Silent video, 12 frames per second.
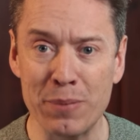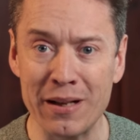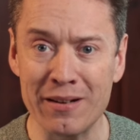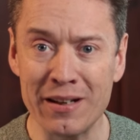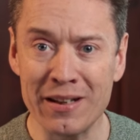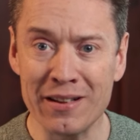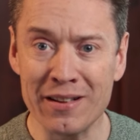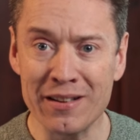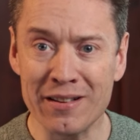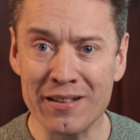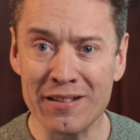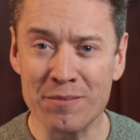but
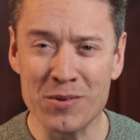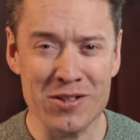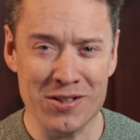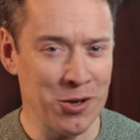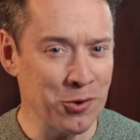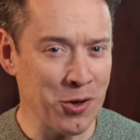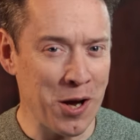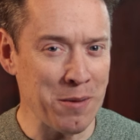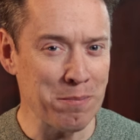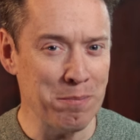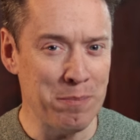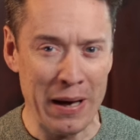still
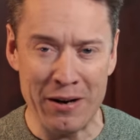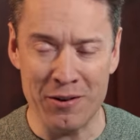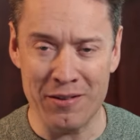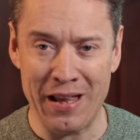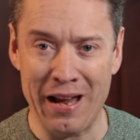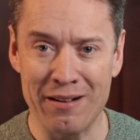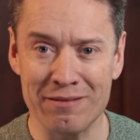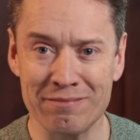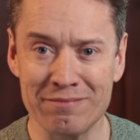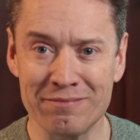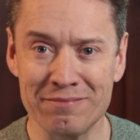not better than.